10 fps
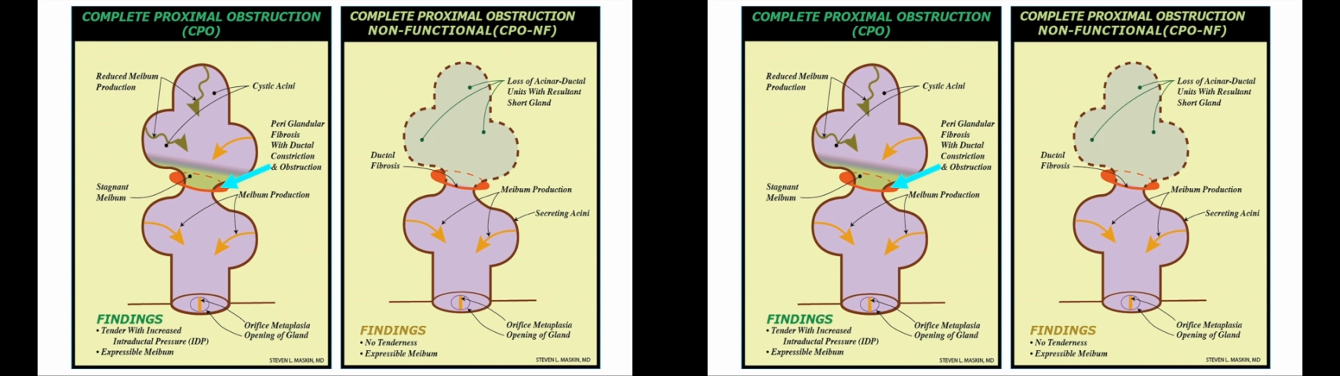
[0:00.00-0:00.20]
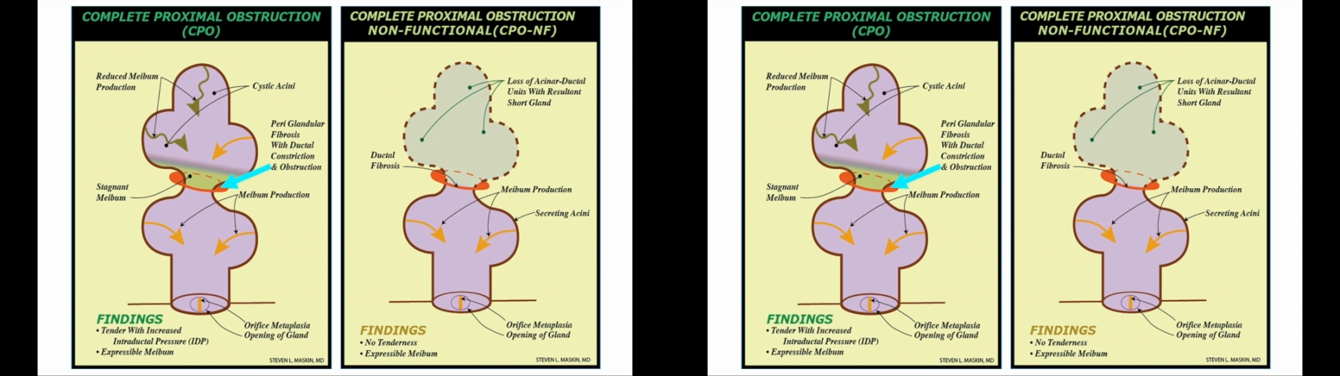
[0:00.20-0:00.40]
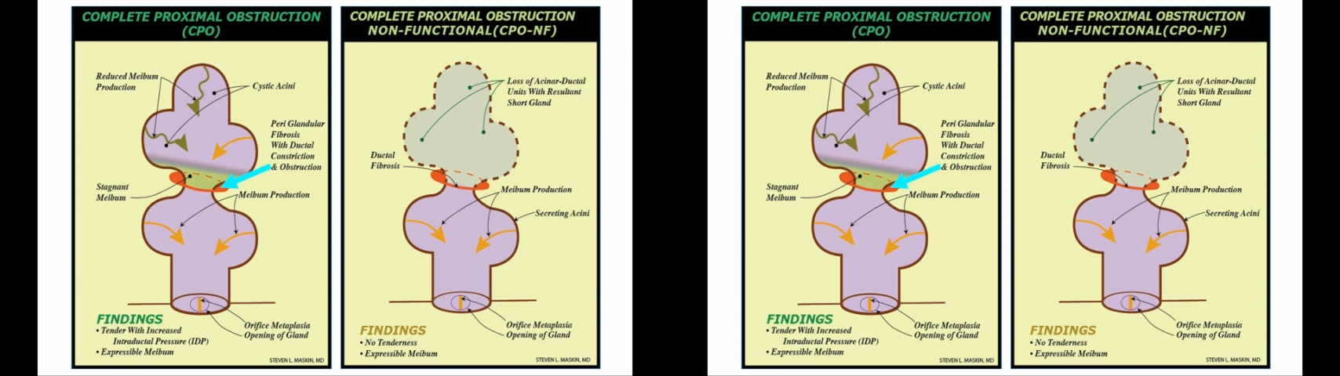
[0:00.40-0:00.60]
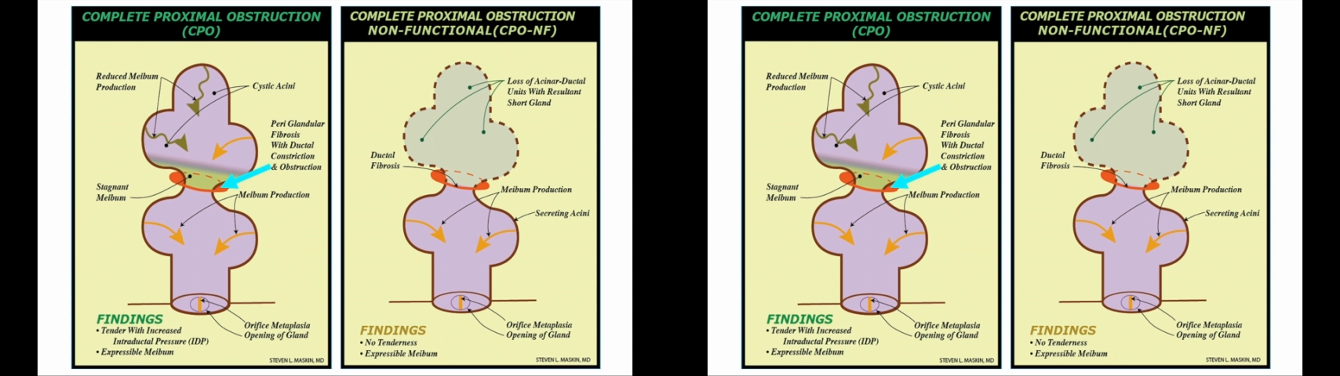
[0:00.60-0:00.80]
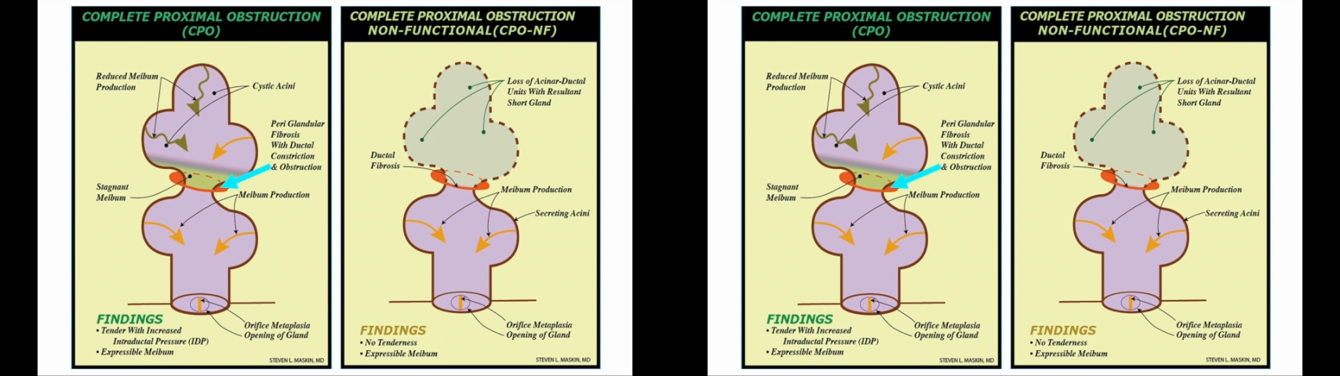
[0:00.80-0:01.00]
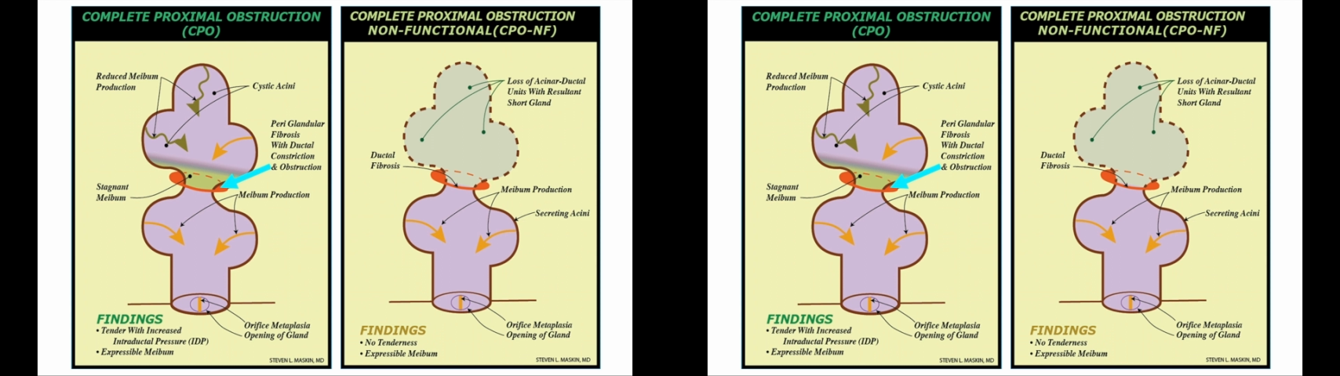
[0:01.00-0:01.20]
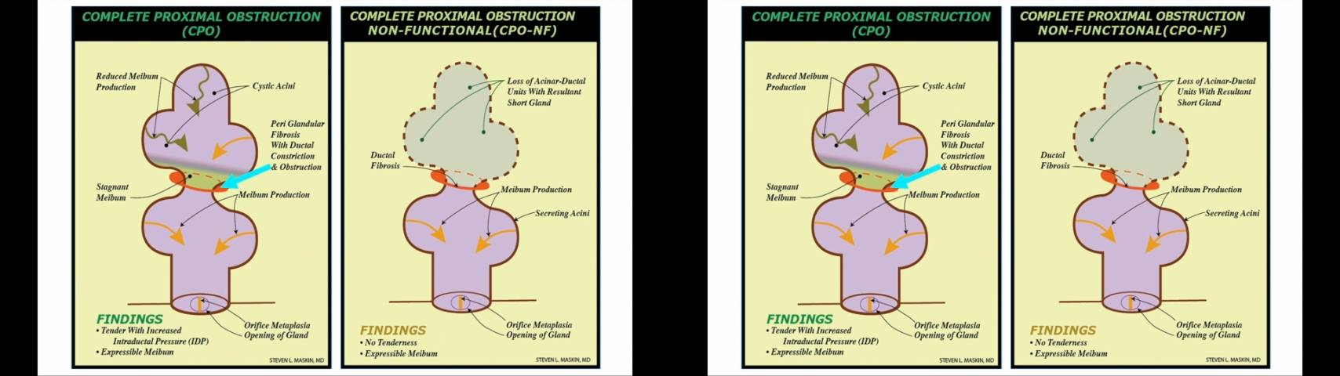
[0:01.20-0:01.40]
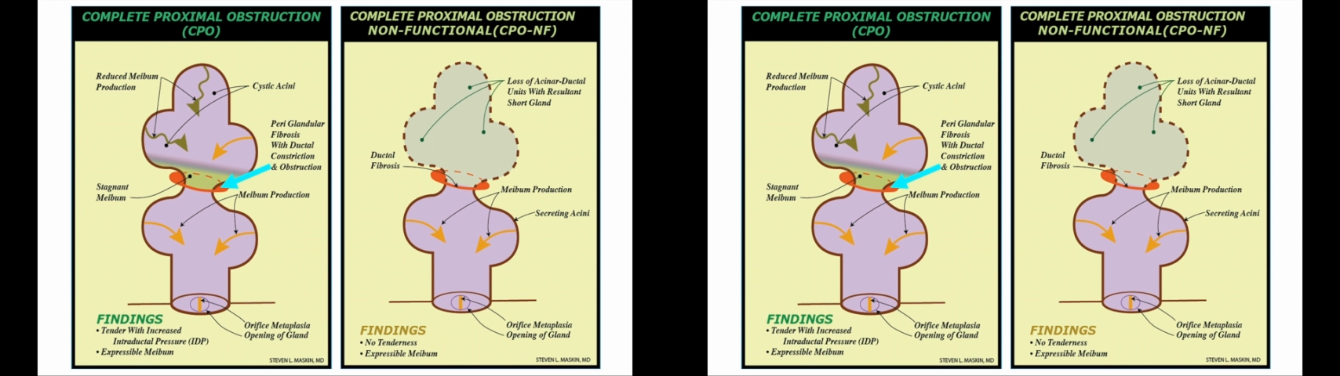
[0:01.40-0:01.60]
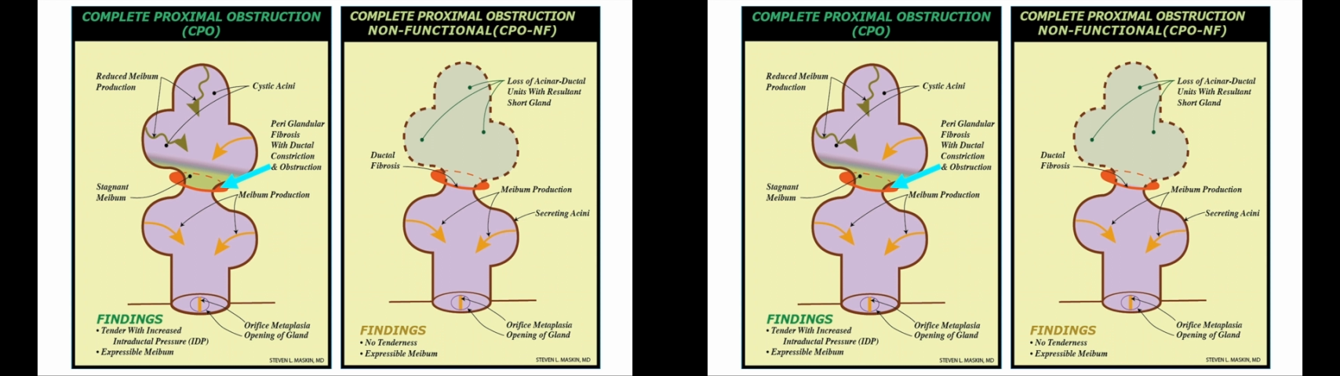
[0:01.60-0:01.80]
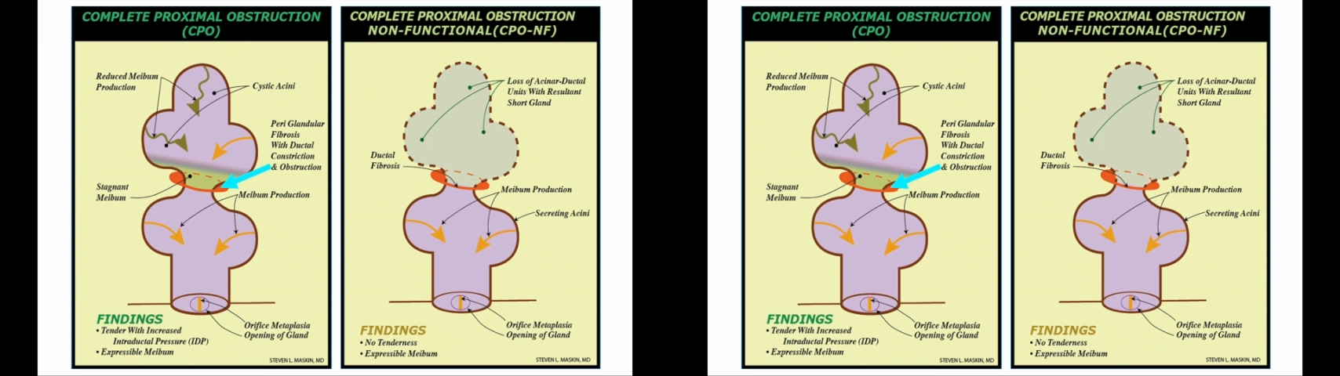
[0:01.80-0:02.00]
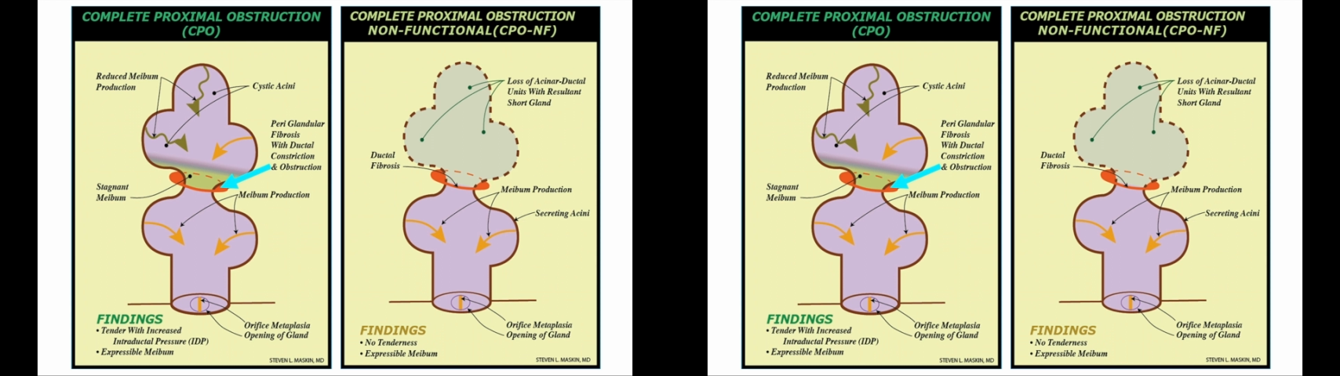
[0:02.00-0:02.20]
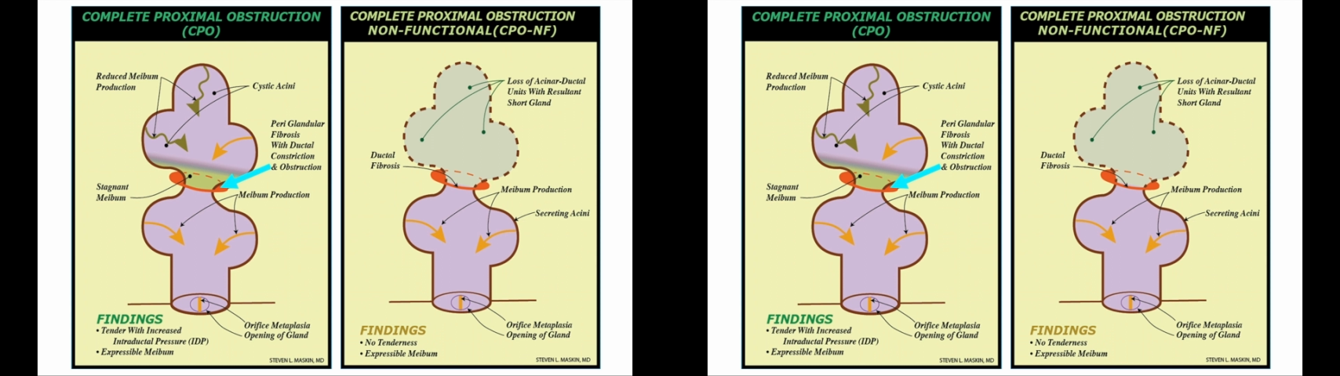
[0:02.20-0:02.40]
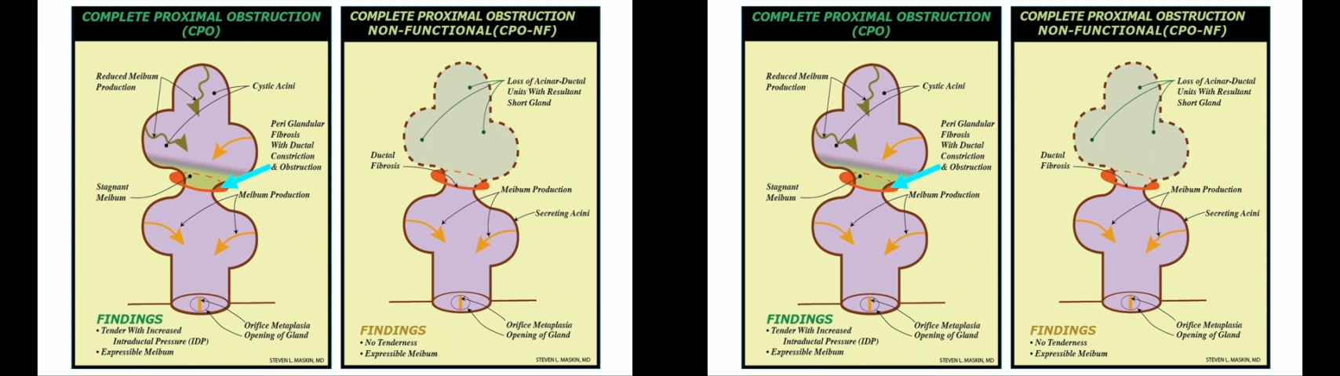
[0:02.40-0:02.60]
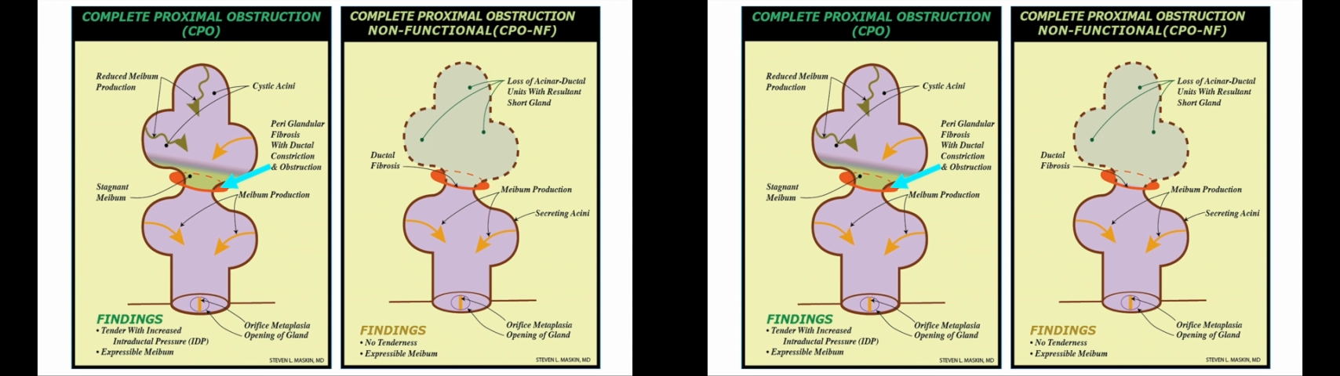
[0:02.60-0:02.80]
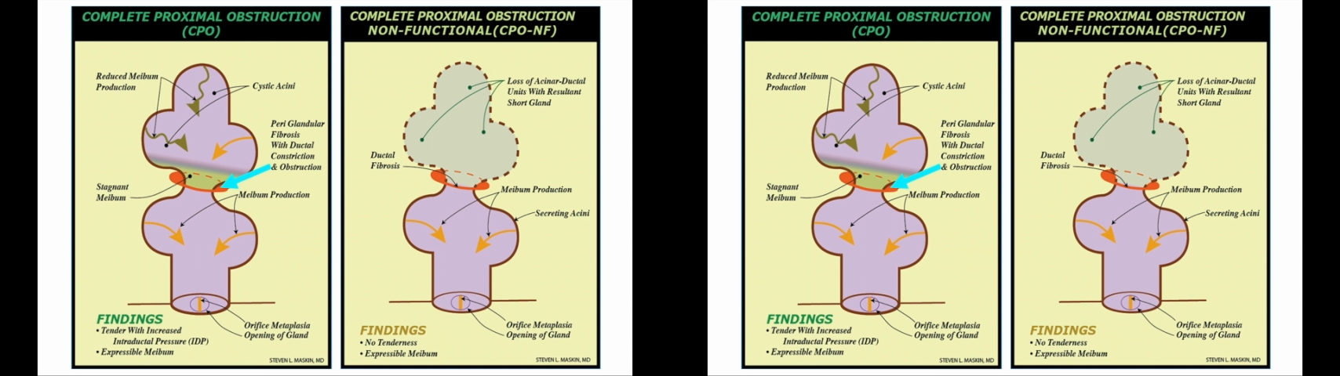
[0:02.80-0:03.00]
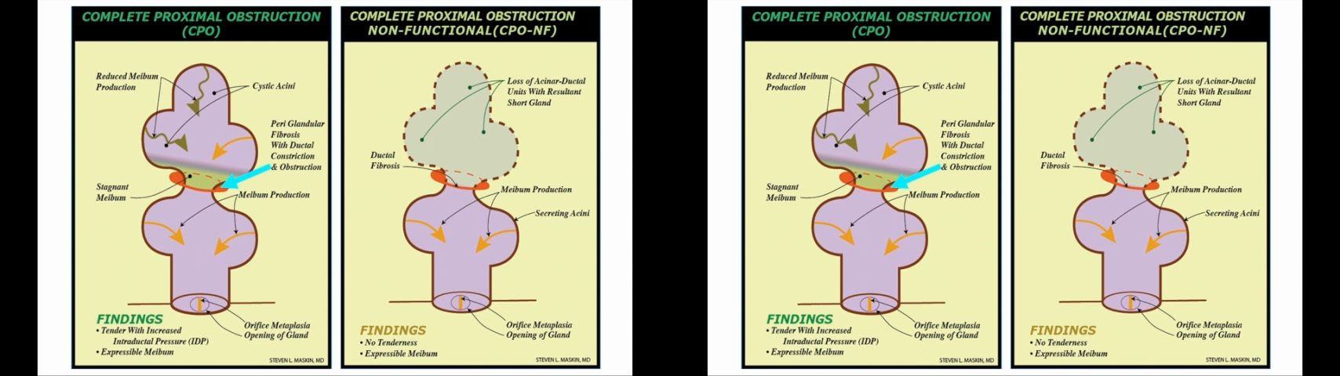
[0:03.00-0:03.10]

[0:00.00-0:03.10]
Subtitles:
No face is visible, so there are no lips to read.